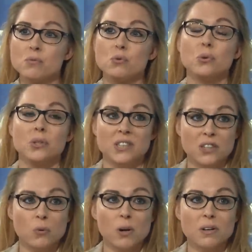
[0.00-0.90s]
to those
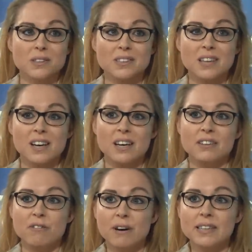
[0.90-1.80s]
networks
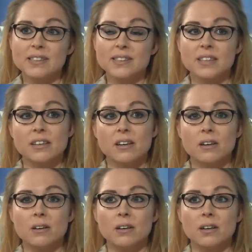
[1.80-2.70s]
devices that
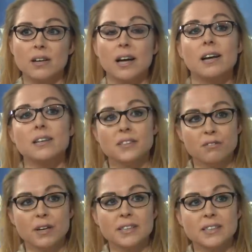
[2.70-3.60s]
are health
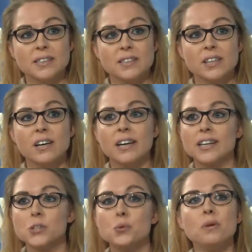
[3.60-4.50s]
devices, that are
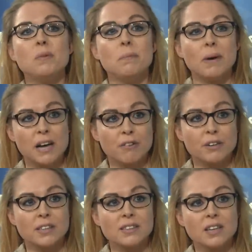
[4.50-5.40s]
extremely
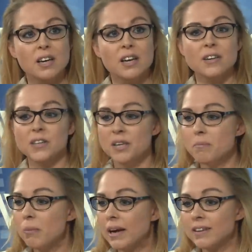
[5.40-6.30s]
private
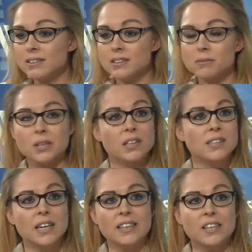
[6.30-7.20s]
implants
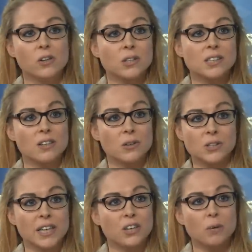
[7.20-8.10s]
inside and
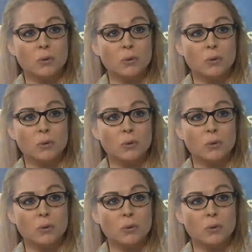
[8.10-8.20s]
outside our